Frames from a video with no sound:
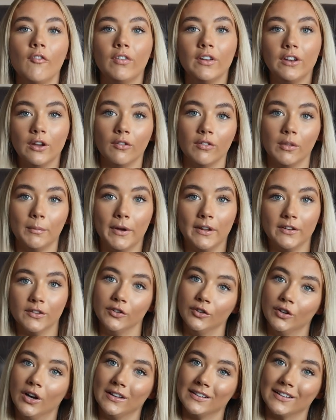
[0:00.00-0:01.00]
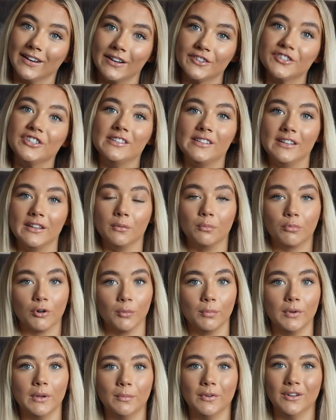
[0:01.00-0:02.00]
video of the bed so you guys can actually see them
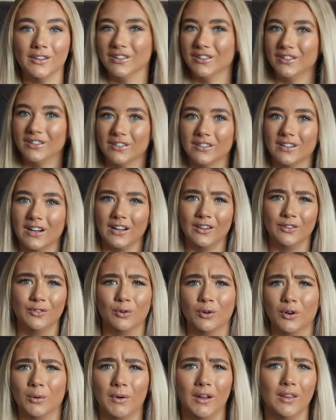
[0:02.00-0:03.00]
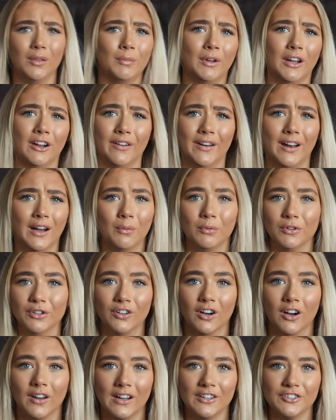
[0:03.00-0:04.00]
properly, because I can talk about them here now but
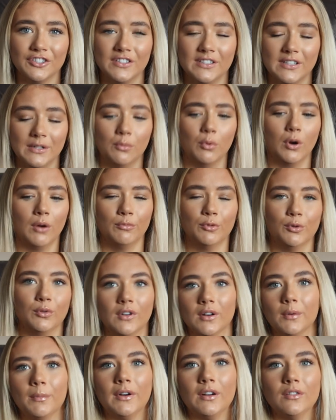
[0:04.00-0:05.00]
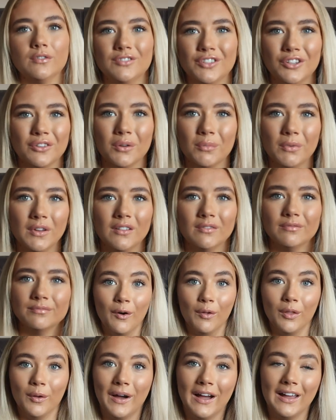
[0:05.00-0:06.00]
you can't actually see what I'm talking about, do you know what I mean?
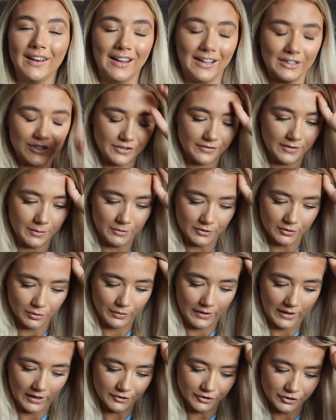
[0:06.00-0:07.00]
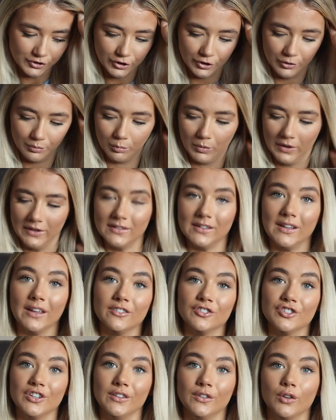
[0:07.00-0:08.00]
Although I haven't actually filmed this all yet, I just couldn't wait to
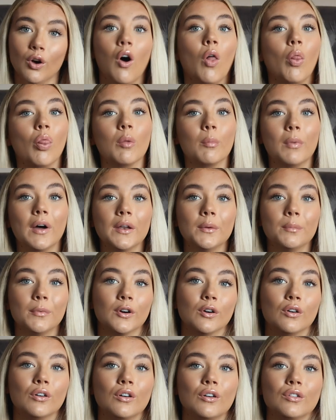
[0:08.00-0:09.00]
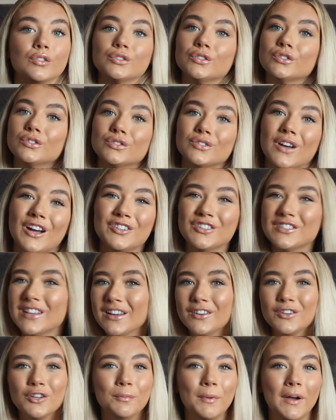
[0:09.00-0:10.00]
get sheets on the bed because I just
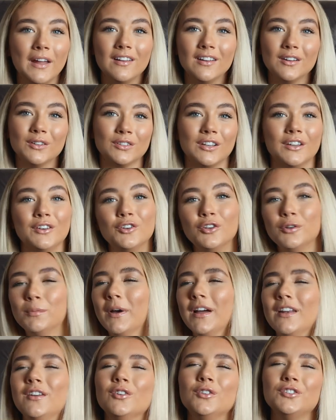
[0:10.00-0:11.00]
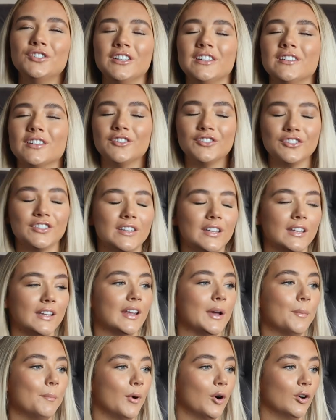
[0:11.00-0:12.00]
had a new bed and I was like, new bed, new sheets, I just
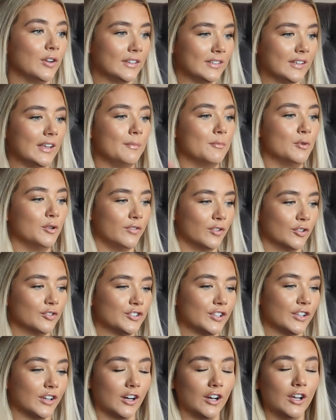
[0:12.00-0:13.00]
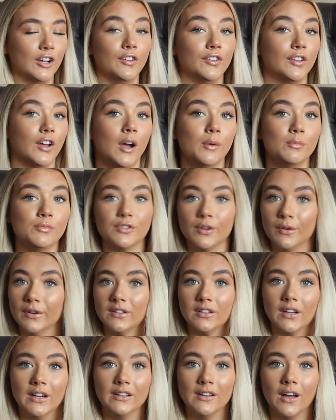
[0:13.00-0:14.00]
need it. But honestly, moving on to the clothes, I'm so
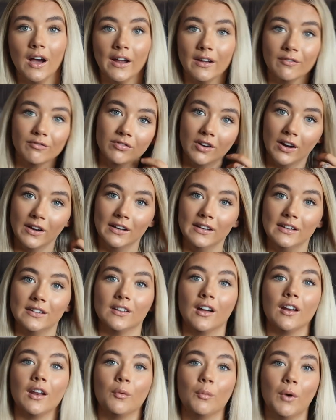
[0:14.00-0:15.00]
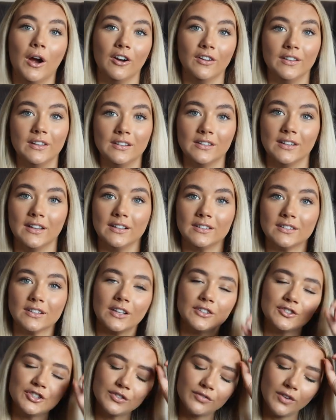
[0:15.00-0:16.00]
excited that I can finally start like wearing these things,
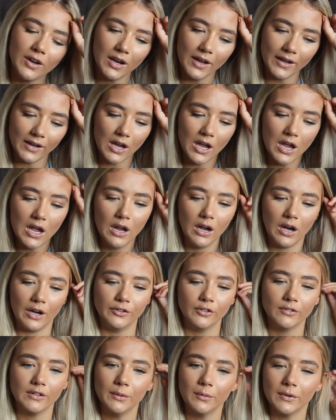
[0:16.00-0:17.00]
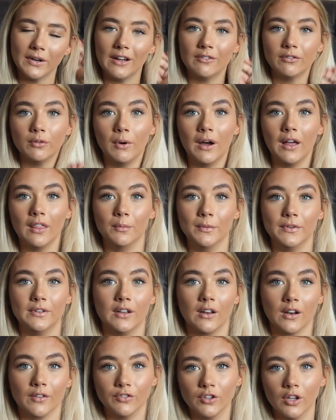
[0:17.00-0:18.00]
because I just find like I don't really want to ever wear them
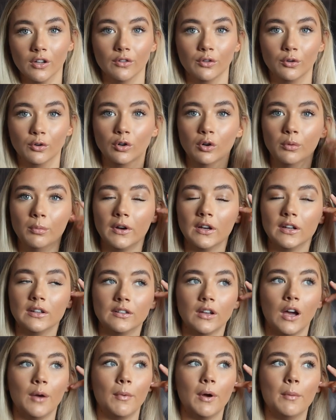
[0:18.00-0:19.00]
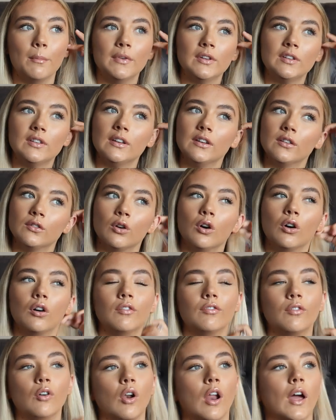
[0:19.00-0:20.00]
until I've done the haul, because I might miss things
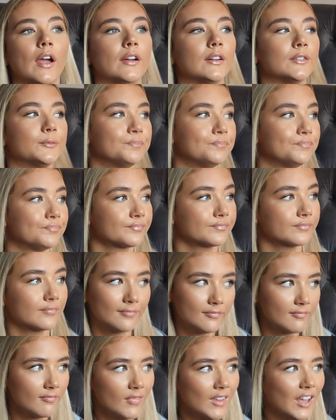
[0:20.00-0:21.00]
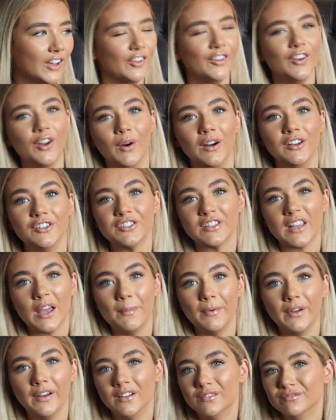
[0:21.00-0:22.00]
off, or like, I don't know, I just
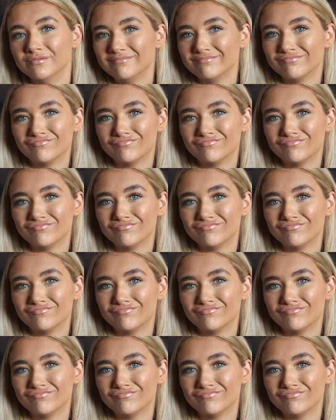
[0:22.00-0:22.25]
get a bit